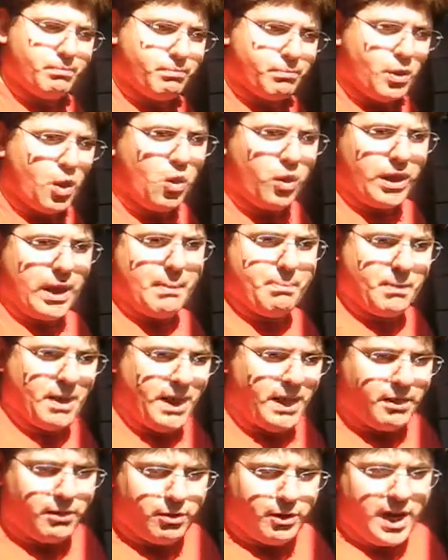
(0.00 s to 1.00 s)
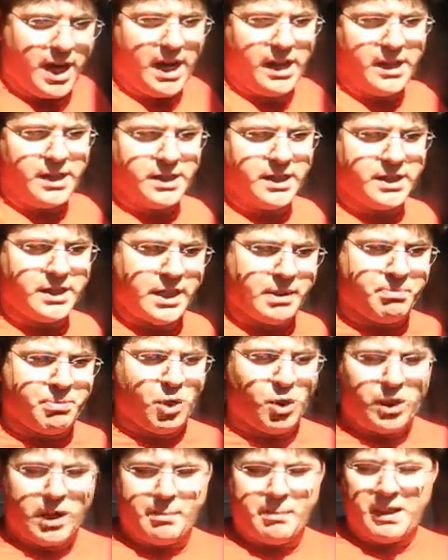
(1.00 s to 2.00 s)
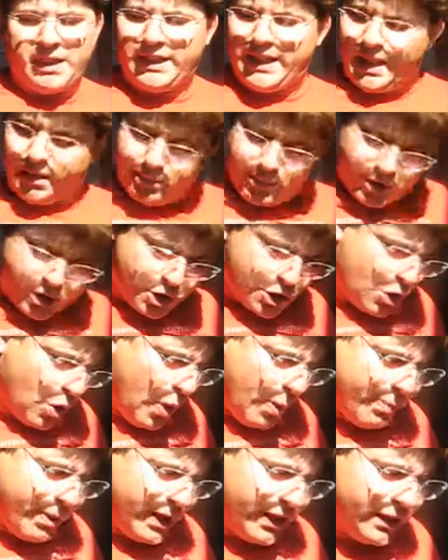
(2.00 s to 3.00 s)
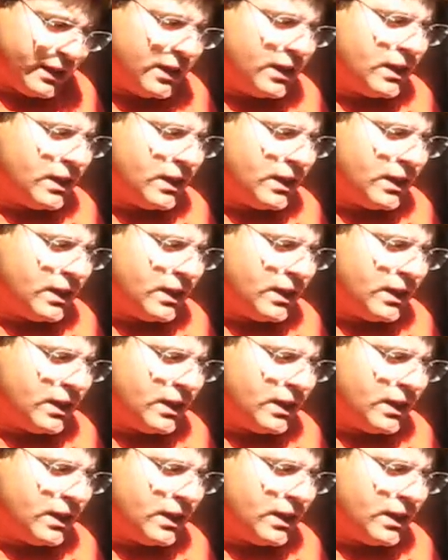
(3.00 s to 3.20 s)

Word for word: program being created in the programming language to open